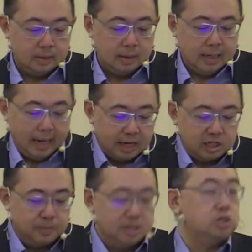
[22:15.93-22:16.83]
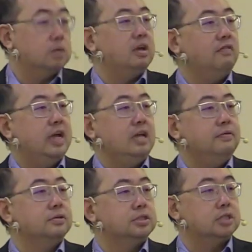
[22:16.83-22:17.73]
Husbands should be
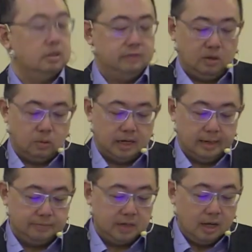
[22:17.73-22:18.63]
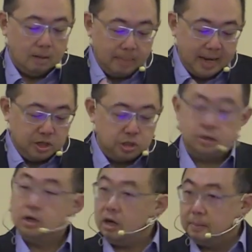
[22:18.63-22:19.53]
faithful and serve their wives. Men should
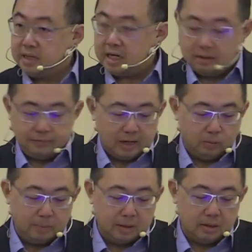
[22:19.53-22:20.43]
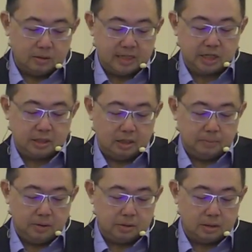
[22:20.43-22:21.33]
not objectify women or sexually
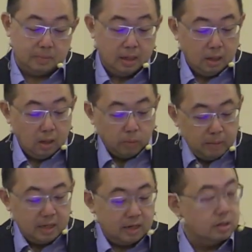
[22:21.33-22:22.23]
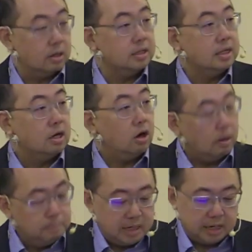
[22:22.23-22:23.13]
abuse them. Women are not
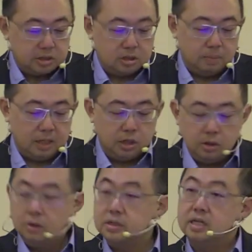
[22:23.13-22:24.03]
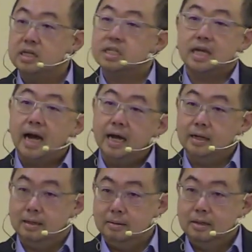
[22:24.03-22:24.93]
objects to be used and
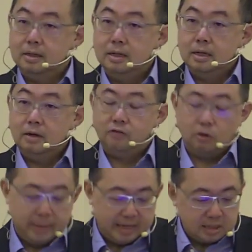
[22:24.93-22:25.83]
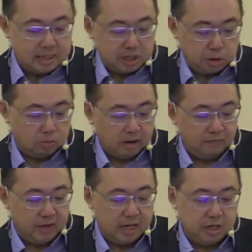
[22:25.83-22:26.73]
discarded for men's sexual
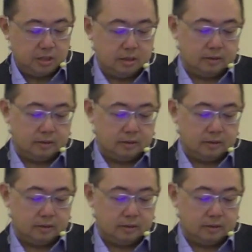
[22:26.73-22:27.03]
gratification.